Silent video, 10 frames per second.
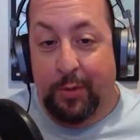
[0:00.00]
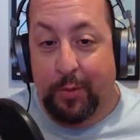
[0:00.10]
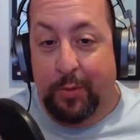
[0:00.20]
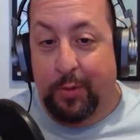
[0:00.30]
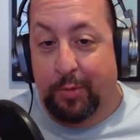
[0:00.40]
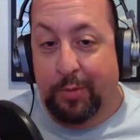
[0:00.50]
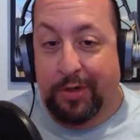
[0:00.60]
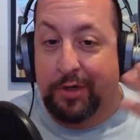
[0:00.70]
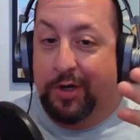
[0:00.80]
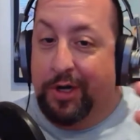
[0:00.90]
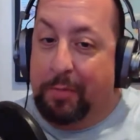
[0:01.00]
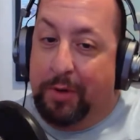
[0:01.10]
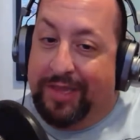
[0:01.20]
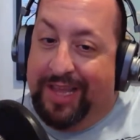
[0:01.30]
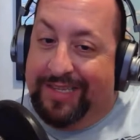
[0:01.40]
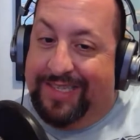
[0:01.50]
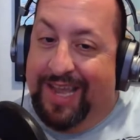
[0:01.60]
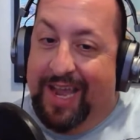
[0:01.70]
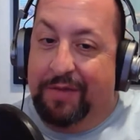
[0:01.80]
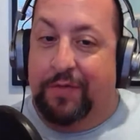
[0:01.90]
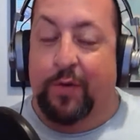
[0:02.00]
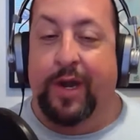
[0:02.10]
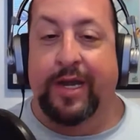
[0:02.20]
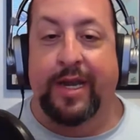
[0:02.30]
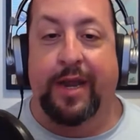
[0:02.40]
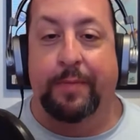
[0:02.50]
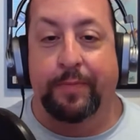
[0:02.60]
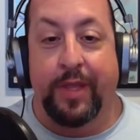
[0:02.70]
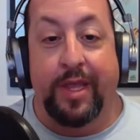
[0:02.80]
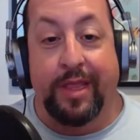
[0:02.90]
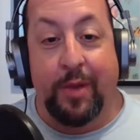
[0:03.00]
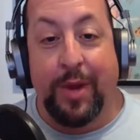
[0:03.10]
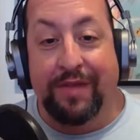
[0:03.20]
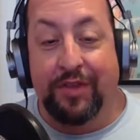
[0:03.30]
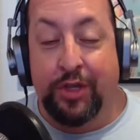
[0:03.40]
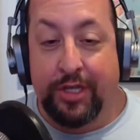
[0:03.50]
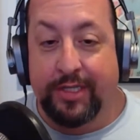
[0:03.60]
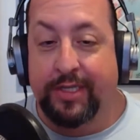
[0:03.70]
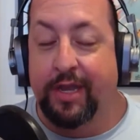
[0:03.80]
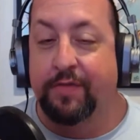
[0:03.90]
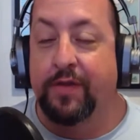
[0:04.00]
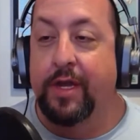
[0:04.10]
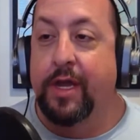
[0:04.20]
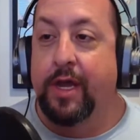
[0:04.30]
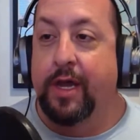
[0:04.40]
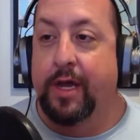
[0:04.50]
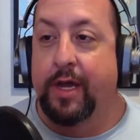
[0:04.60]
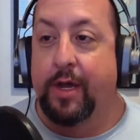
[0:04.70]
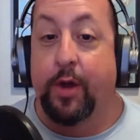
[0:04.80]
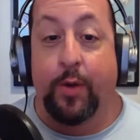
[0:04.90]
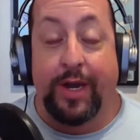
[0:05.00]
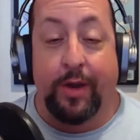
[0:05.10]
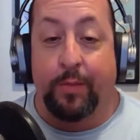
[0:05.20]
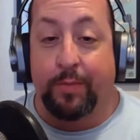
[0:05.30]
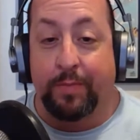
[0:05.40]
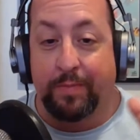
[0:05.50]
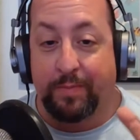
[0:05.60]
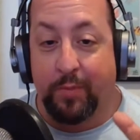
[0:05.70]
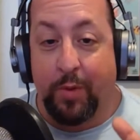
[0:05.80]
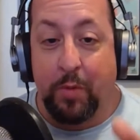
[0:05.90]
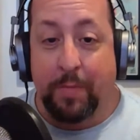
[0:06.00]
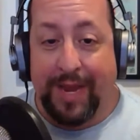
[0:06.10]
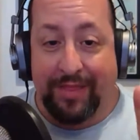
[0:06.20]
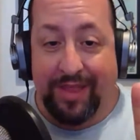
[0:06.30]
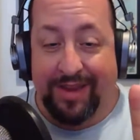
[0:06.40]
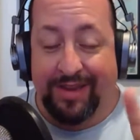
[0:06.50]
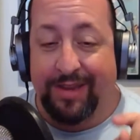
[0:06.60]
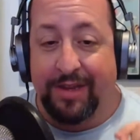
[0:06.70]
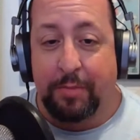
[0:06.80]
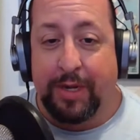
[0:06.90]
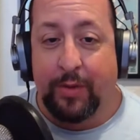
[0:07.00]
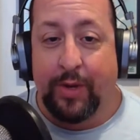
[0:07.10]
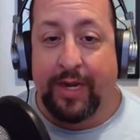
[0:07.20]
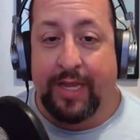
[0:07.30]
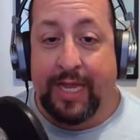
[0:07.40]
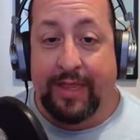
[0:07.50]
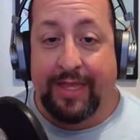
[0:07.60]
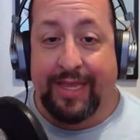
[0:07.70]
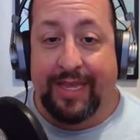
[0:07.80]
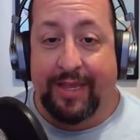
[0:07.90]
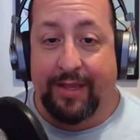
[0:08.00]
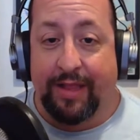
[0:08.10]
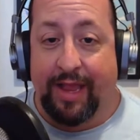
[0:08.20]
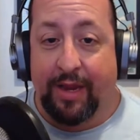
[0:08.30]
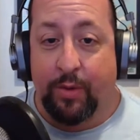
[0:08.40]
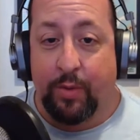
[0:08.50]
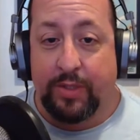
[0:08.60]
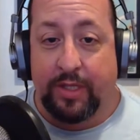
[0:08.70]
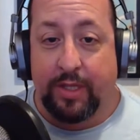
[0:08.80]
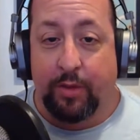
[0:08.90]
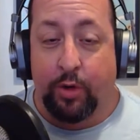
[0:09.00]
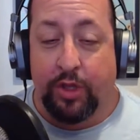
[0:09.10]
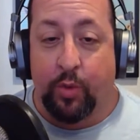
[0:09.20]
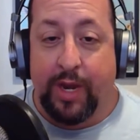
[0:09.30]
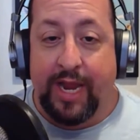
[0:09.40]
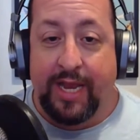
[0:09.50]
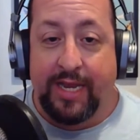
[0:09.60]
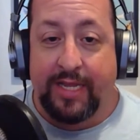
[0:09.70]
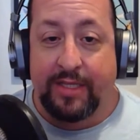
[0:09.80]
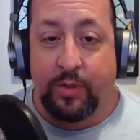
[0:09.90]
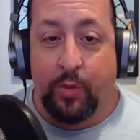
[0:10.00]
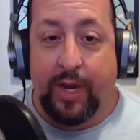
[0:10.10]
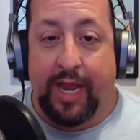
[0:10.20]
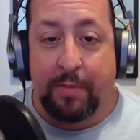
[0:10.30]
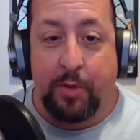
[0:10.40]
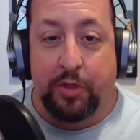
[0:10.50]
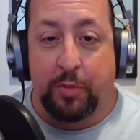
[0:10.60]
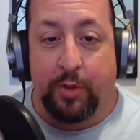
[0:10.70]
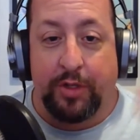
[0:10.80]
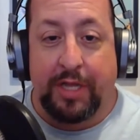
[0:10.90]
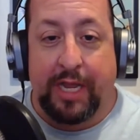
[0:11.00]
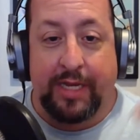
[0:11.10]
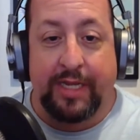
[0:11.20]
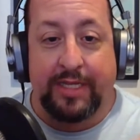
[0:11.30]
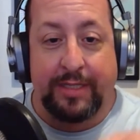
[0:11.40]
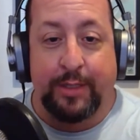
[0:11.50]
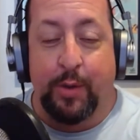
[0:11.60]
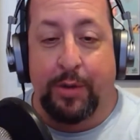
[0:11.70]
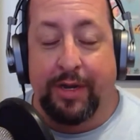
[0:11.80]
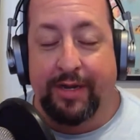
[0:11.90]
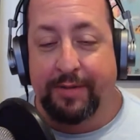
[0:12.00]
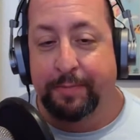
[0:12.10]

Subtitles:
Well, we're gonna put that aside for right now. Then we have the good stuff. Oh, and one more bad thing, by the way. The, like, what was it? The Lord of the Ring ending, so we had multiple endings going on.